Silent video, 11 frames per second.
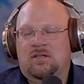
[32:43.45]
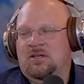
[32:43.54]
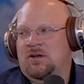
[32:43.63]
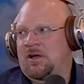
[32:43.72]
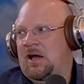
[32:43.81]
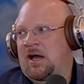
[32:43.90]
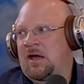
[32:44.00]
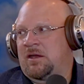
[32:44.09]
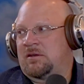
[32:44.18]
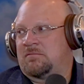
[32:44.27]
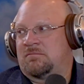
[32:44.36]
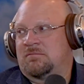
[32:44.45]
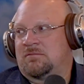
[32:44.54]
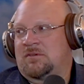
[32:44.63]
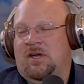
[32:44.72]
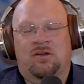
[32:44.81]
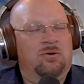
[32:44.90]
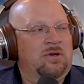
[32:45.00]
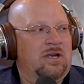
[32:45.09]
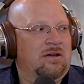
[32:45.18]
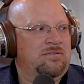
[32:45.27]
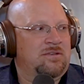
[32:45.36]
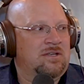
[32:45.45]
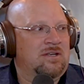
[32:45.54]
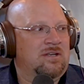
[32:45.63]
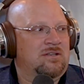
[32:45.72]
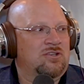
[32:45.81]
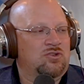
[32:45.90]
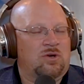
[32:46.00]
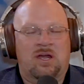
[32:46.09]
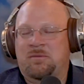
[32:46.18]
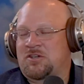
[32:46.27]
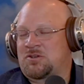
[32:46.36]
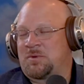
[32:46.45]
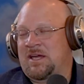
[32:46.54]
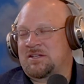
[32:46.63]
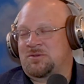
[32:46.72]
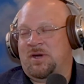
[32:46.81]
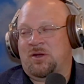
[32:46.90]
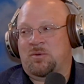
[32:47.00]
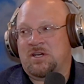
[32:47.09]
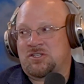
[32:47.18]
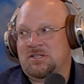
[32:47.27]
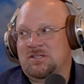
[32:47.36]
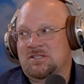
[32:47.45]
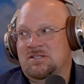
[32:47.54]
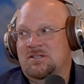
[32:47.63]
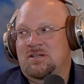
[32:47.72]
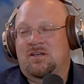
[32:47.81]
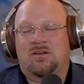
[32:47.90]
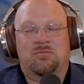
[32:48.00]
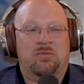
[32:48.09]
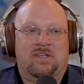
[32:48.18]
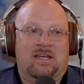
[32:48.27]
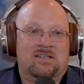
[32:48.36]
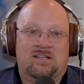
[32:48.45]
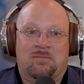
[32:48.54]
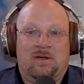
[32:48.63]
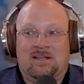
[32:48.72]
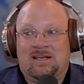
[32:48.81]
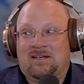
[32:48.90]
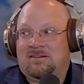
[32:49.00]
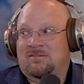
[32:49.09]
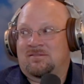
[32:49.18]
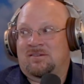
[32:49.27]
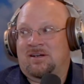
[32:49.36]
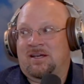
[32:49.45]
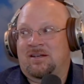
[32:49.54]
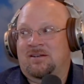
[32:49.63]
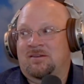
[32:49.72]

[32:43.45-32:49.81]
I know enough to try and make sure we ask the right questions, but that's not my lane, right?